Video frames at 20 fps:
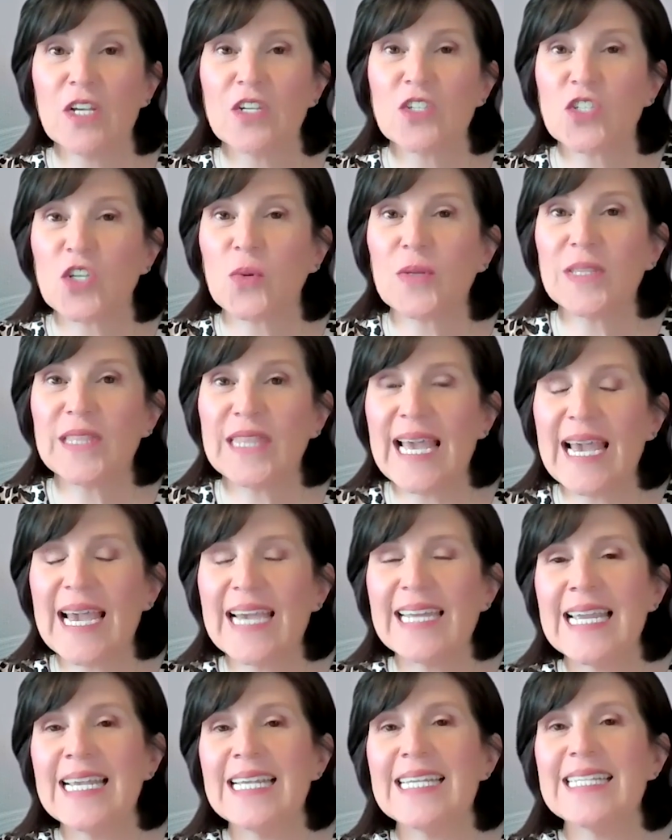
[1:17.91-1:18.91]
So with
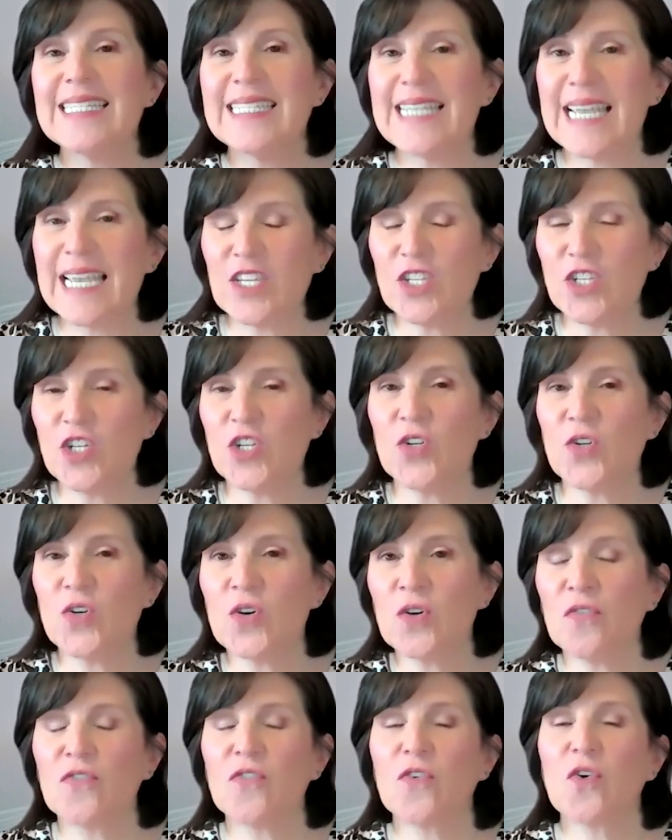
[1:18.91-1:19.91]
that, stay
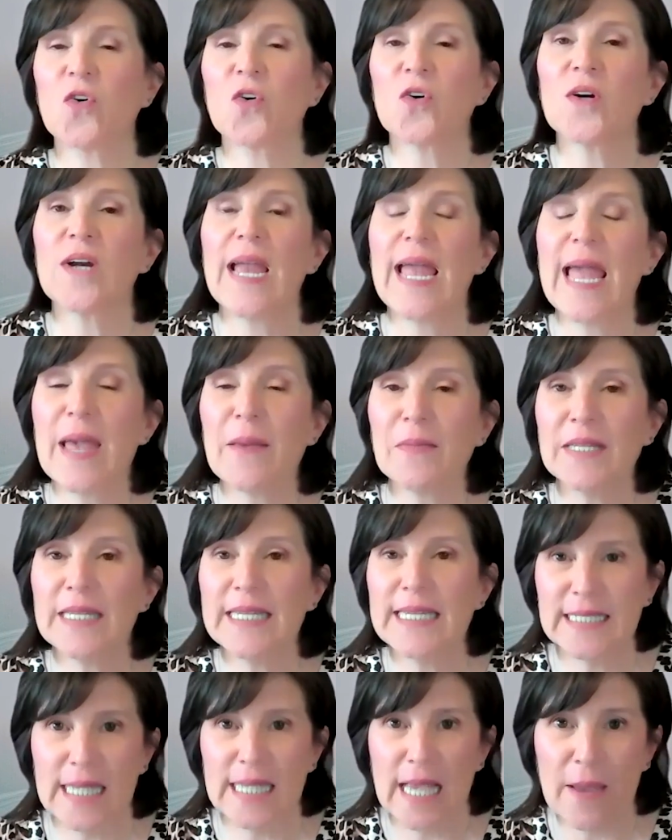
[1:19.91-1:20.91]
tuned for
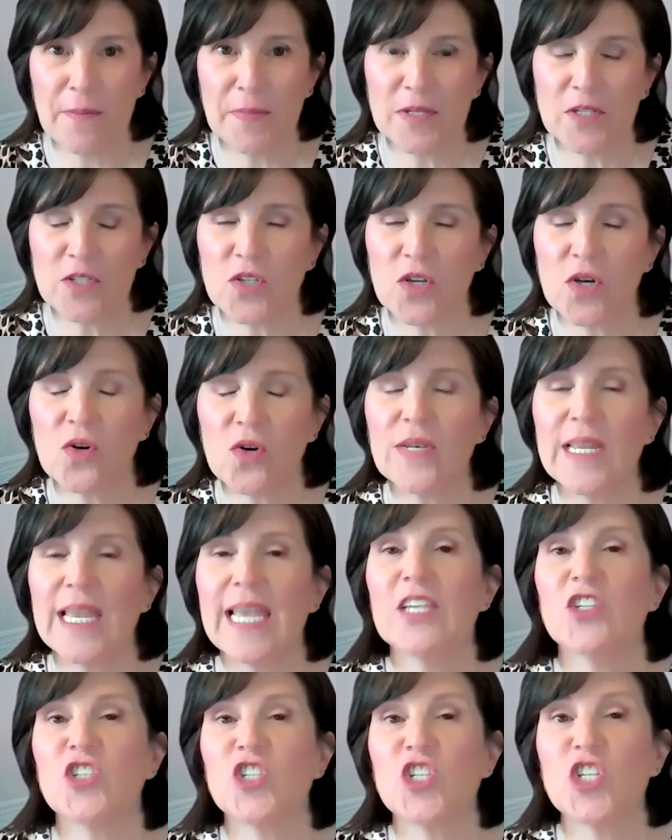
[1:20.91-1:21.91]
Emily's episode
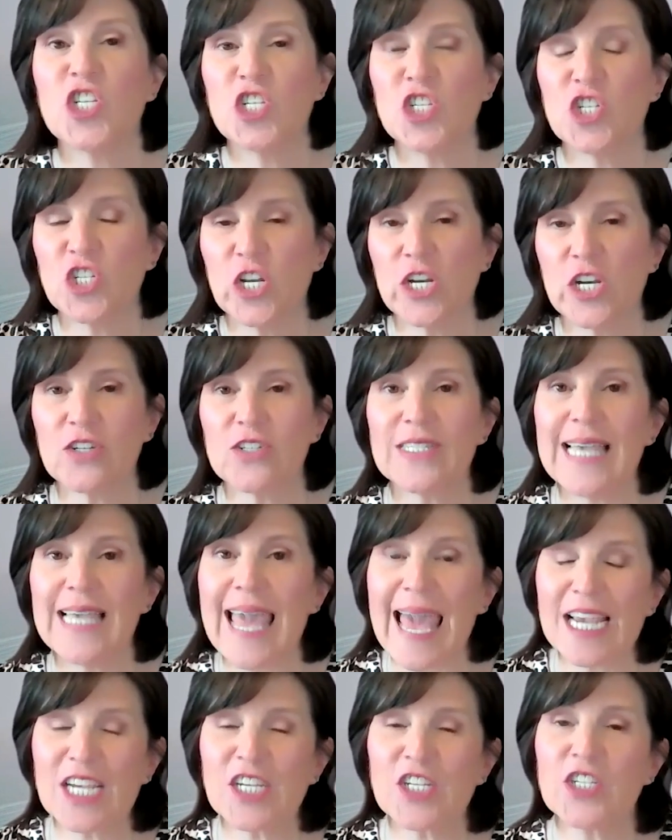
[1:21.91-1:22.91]
as she shares
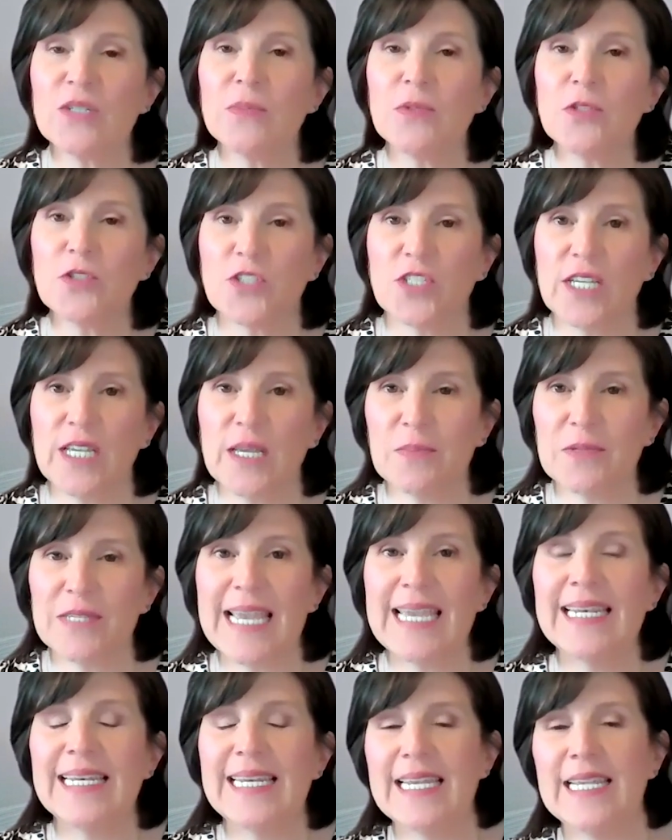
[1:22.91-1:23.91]
actionable tips
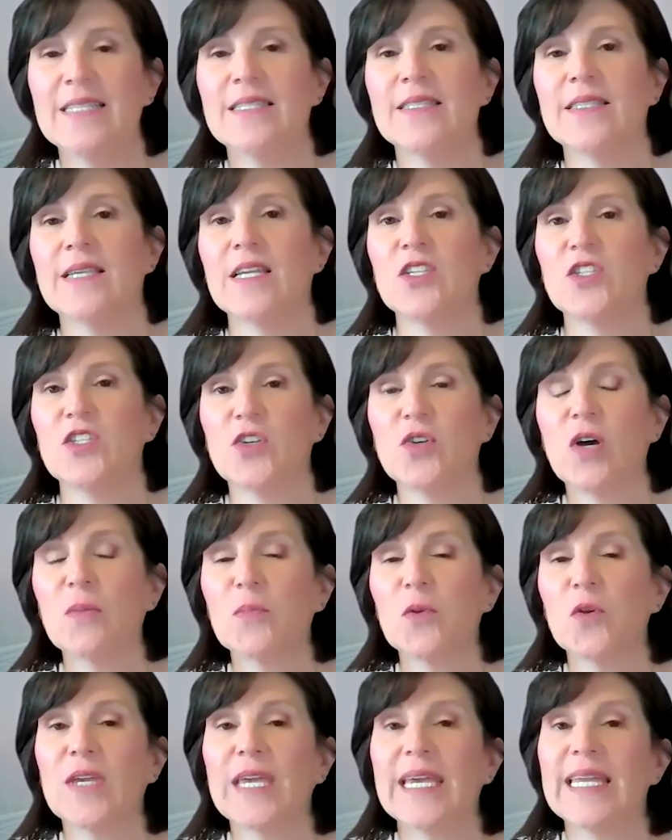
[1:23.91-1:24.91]
and insights to
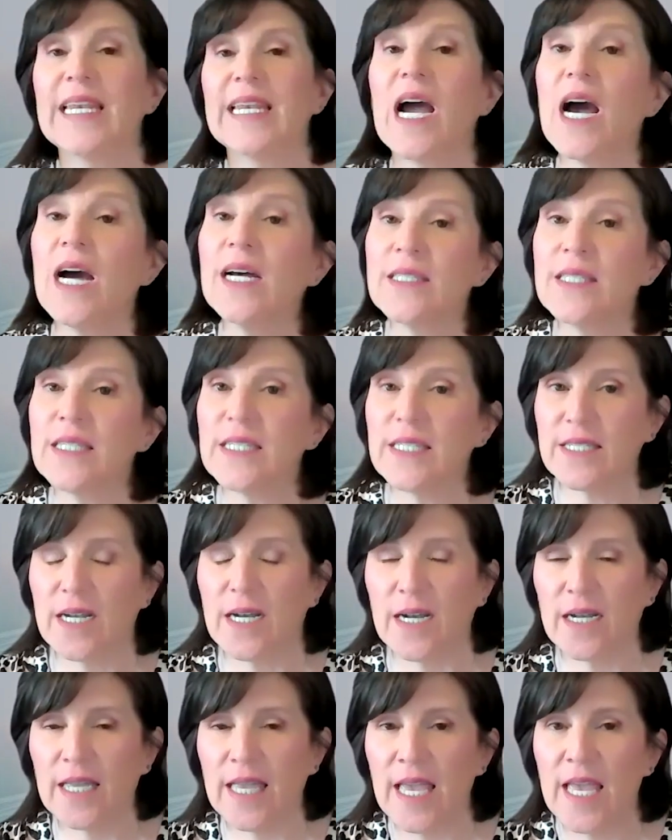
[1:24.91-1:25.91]
help you get
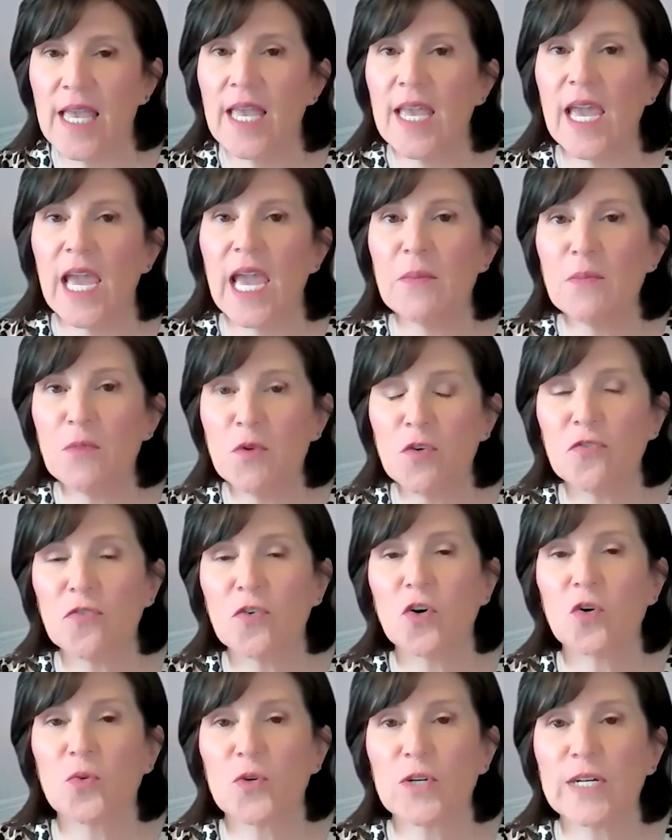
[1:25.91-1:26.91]
unstuck and move
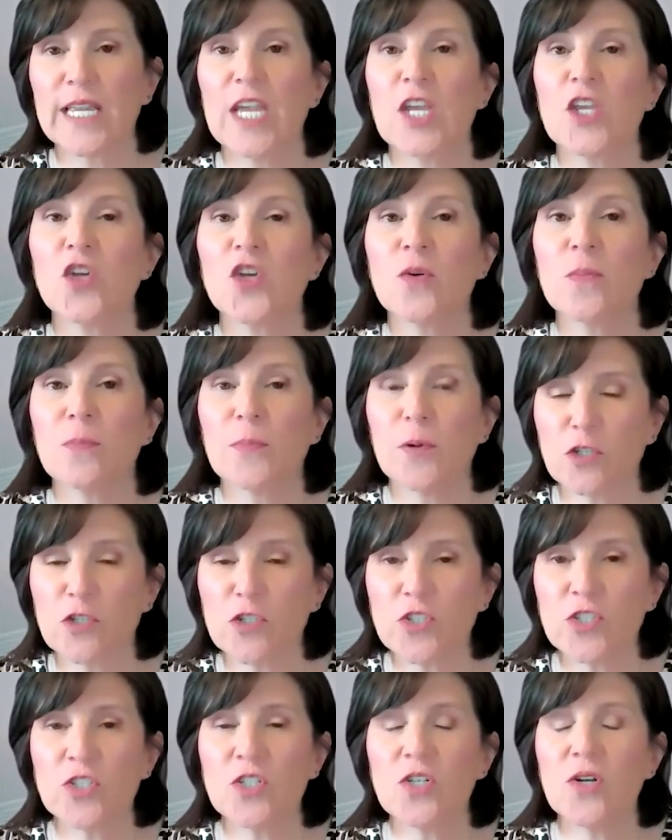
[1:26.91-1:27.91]
forward in your
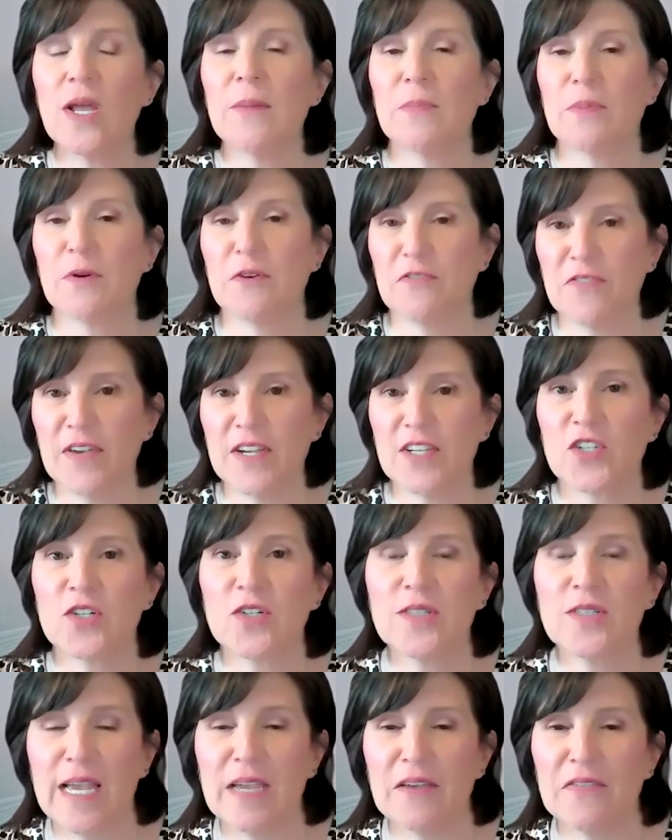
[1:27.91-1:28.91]
personal and
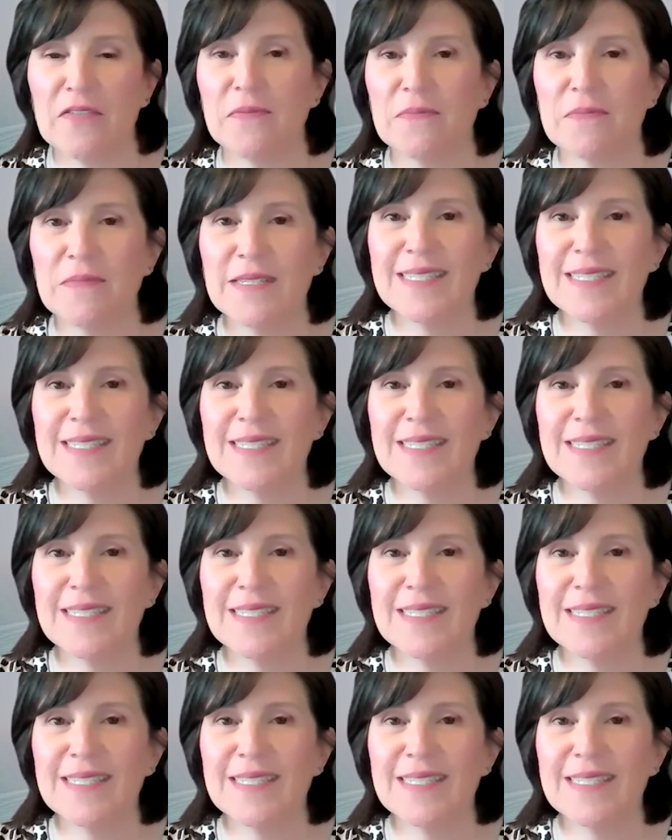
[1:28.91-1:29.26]
professional life.